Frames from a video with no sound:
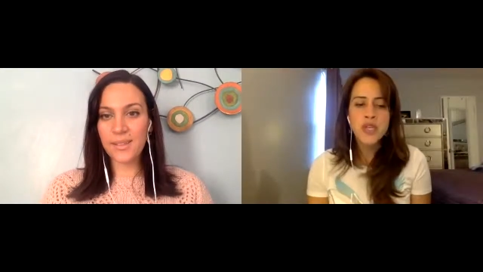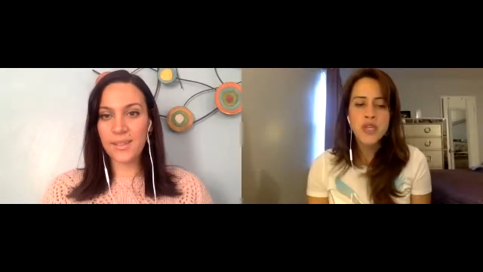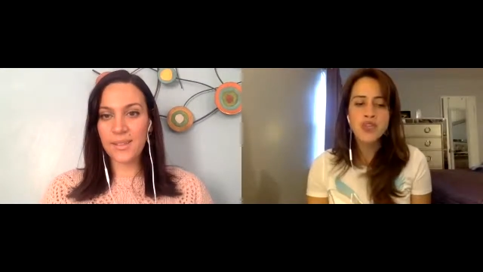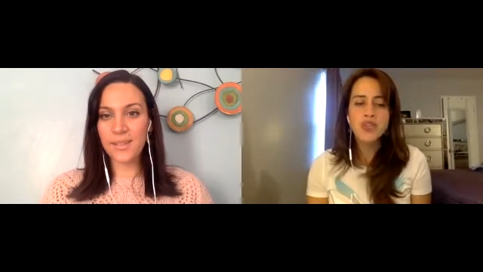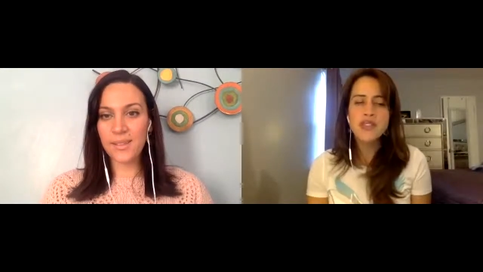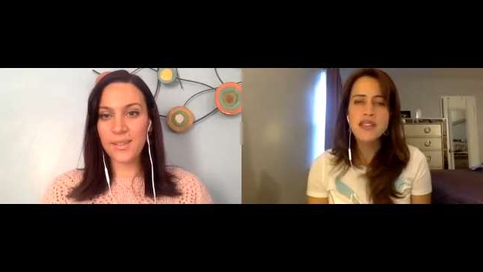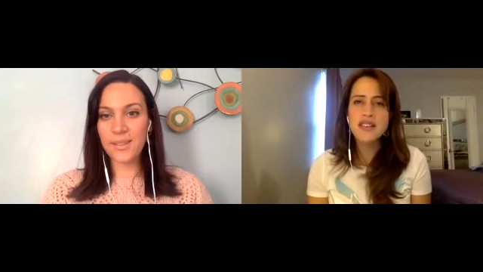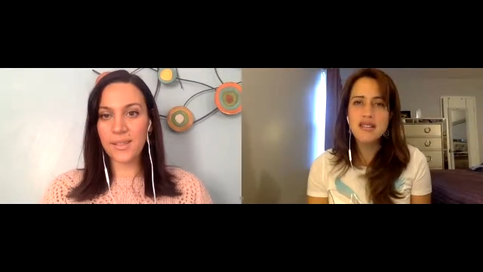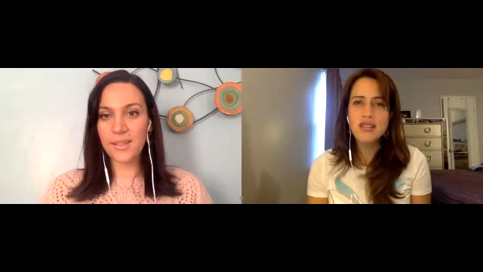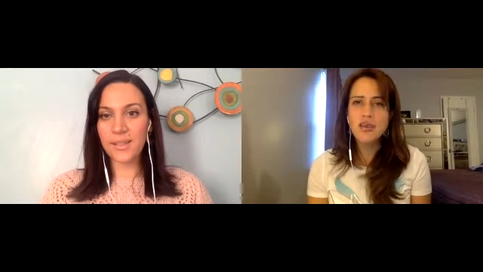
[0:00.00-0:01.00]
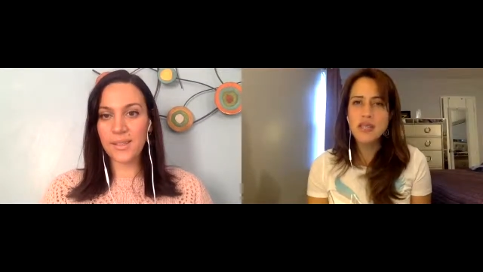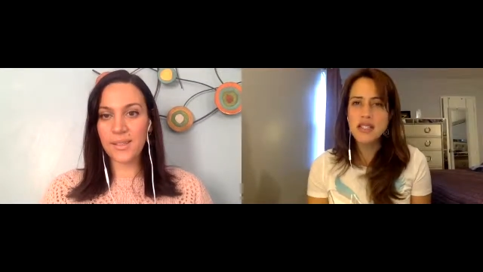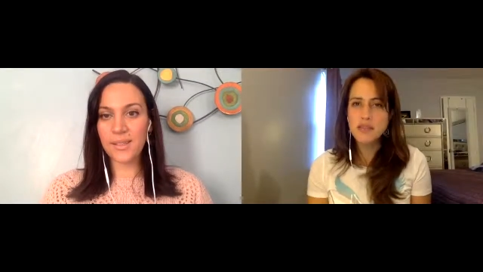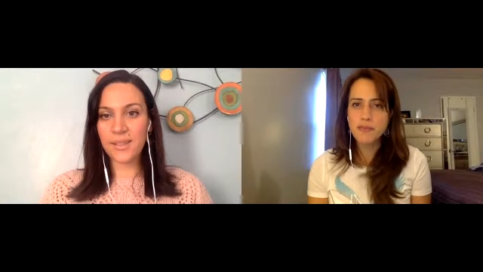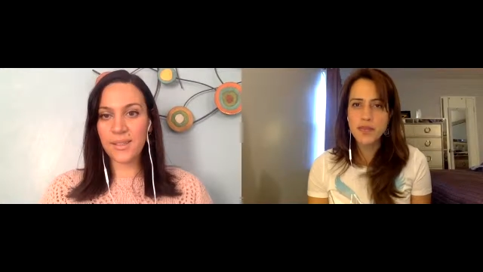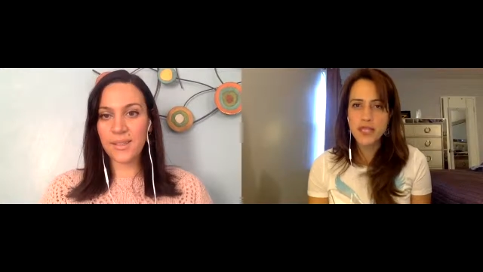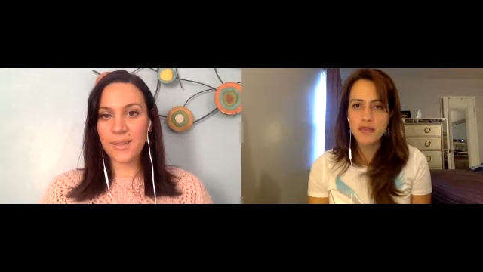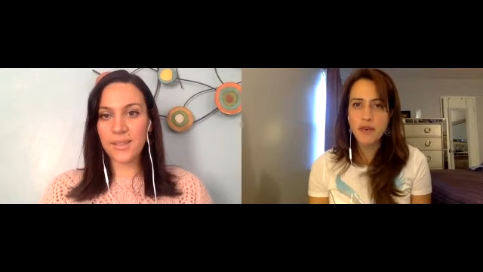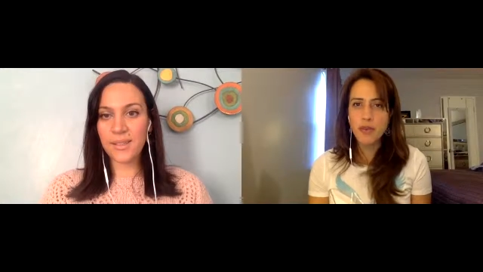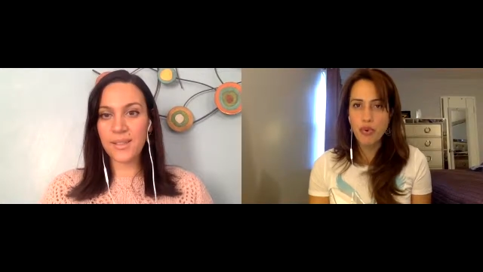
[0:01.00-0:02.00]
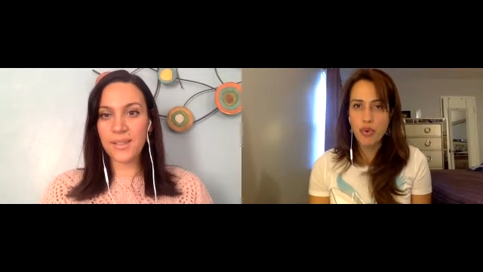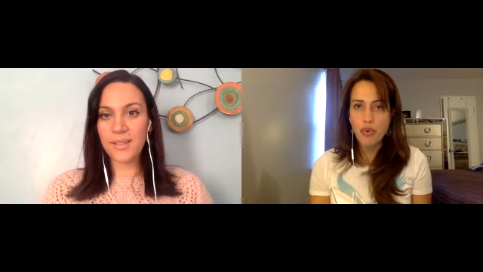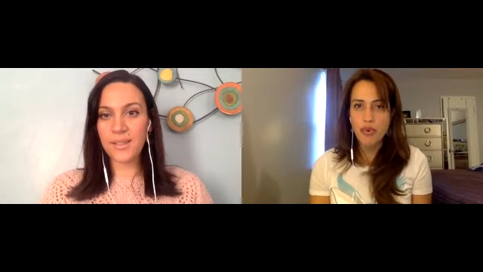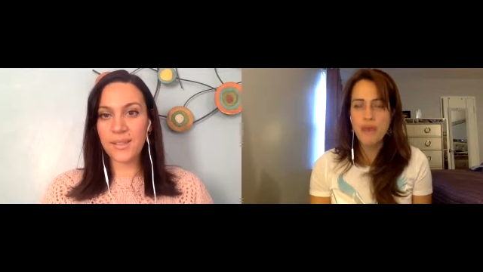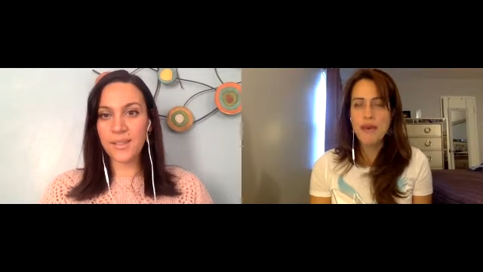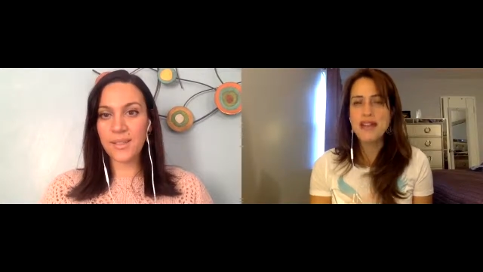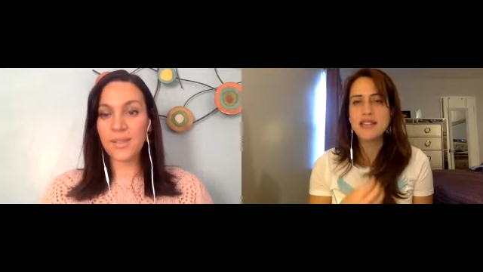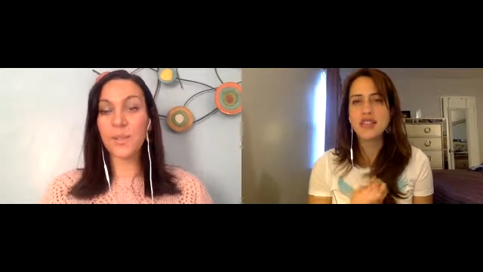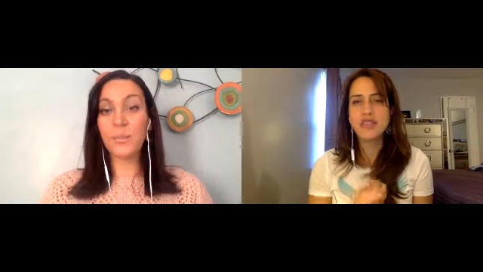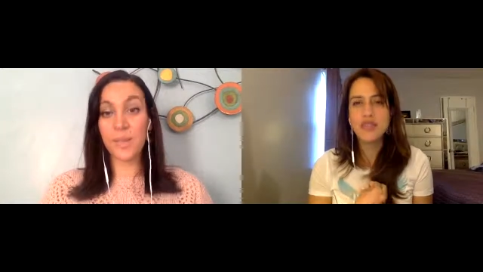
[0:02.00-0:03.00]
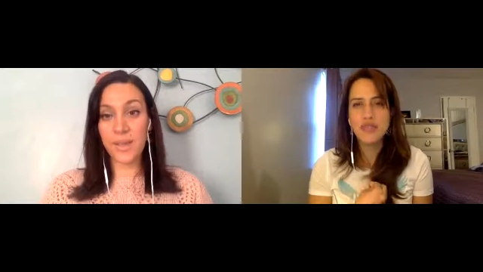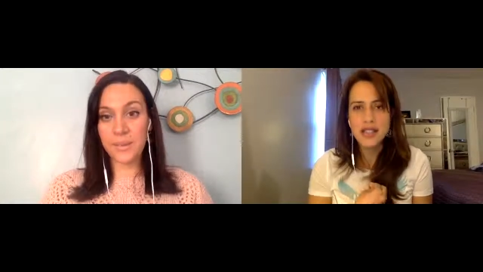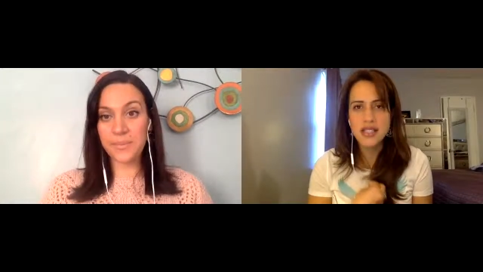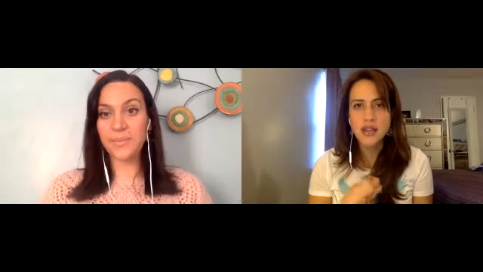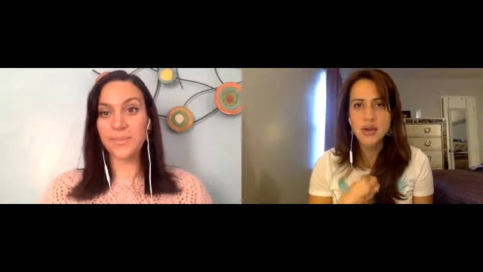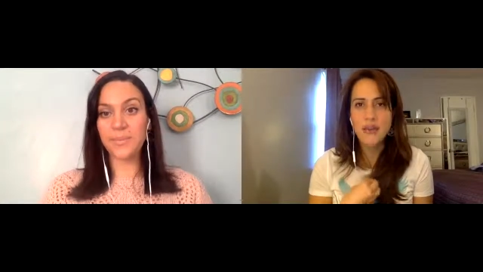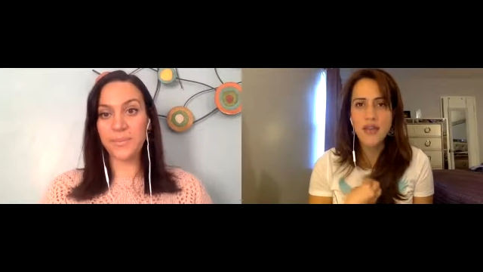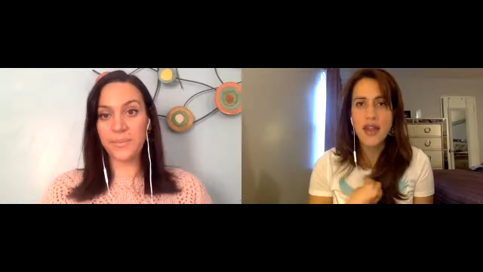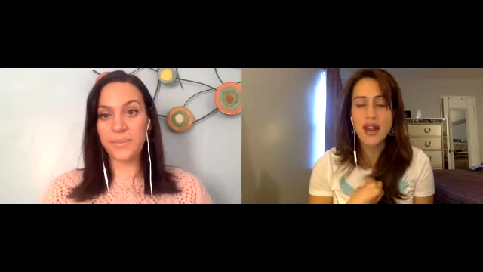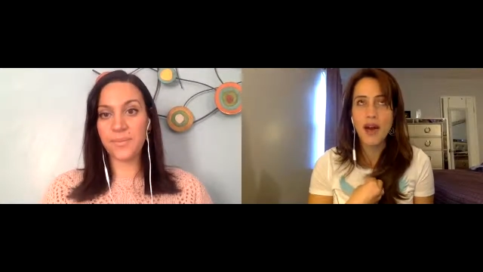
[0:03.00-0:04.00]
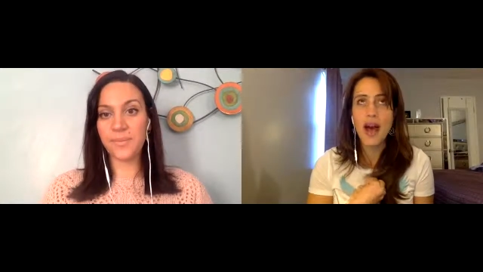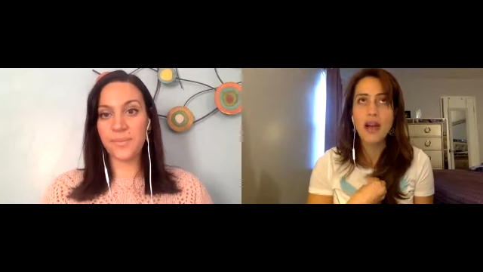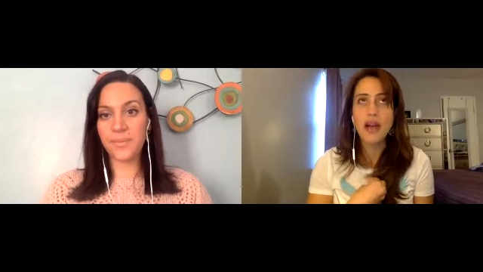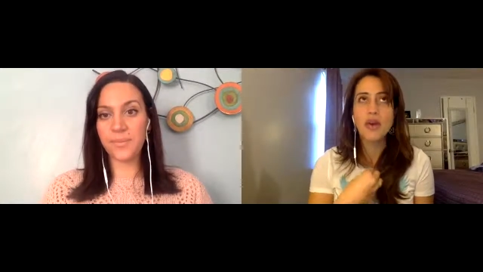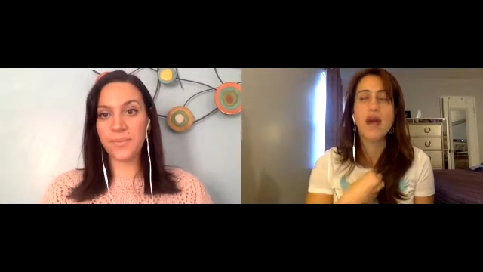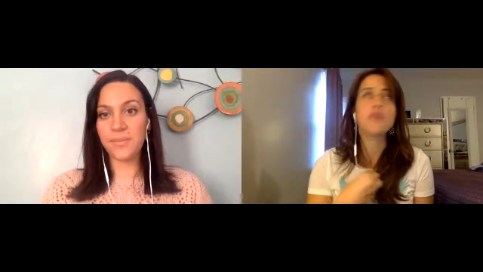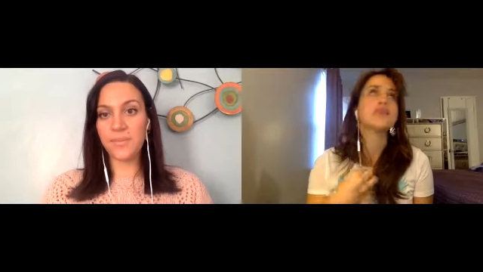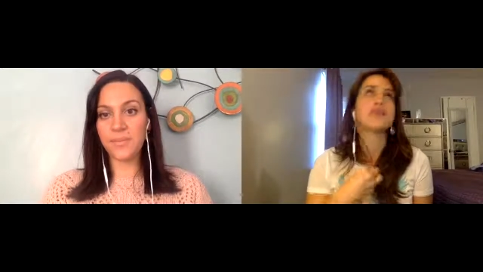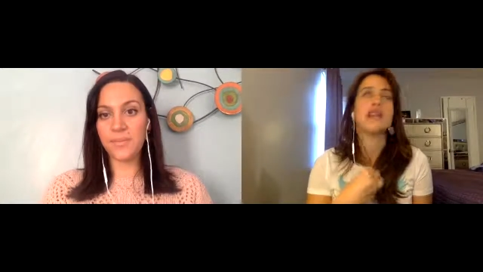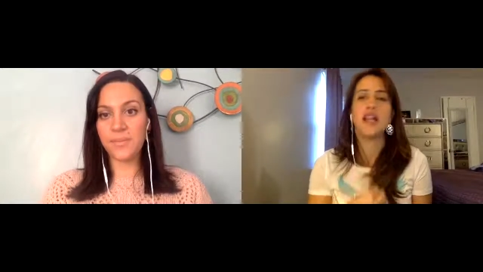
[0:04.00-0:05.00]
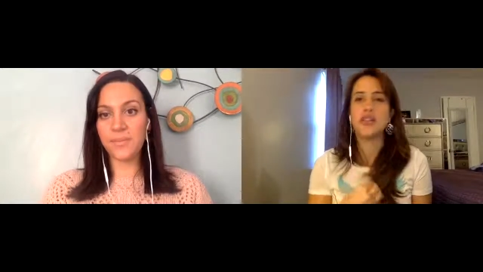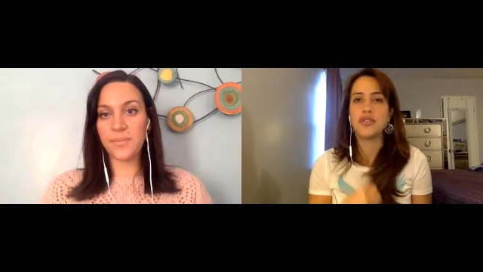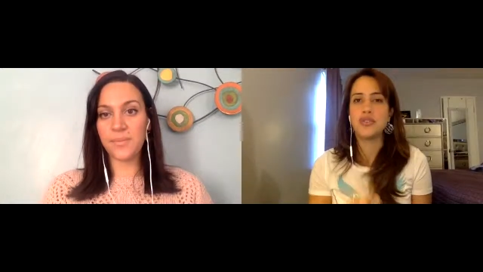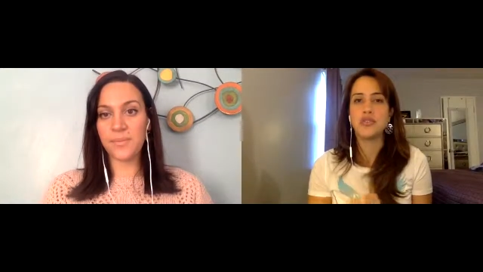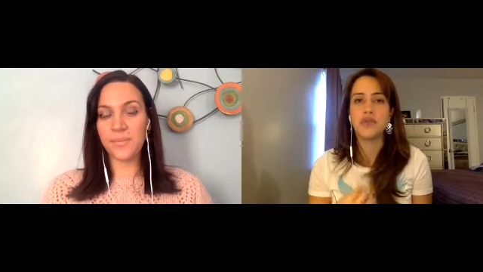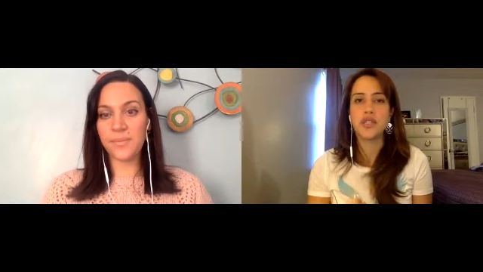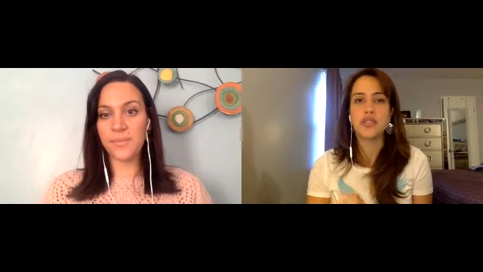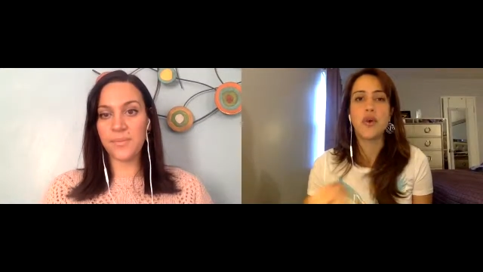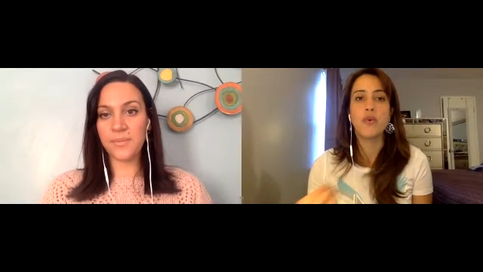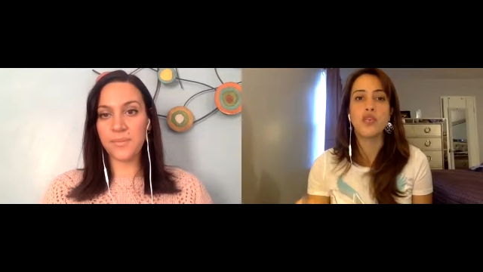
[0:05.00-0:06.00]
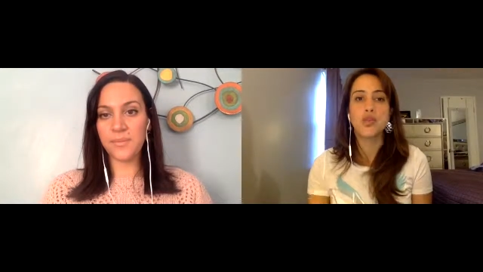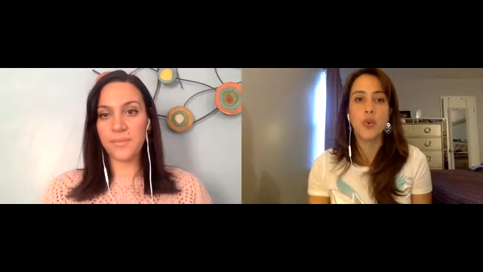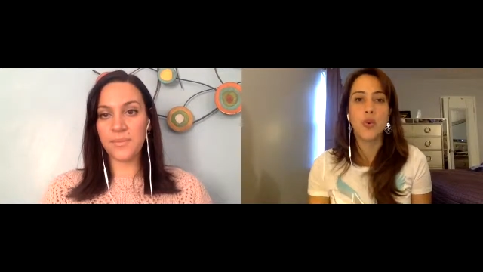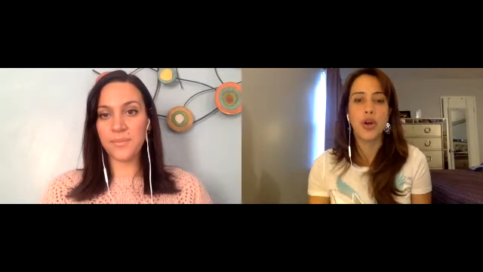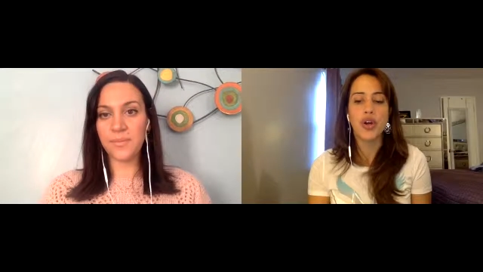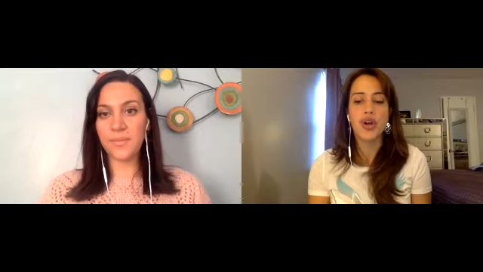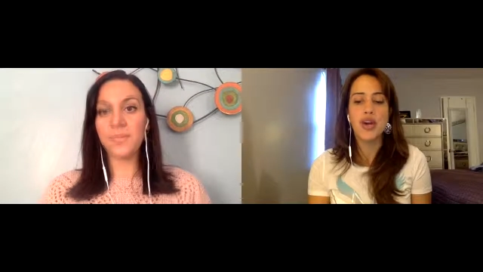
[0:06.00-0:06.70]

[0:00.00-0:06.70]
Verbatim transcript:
Speaker 1: to stick to a specific program and to trust that i what i was telling you was going to work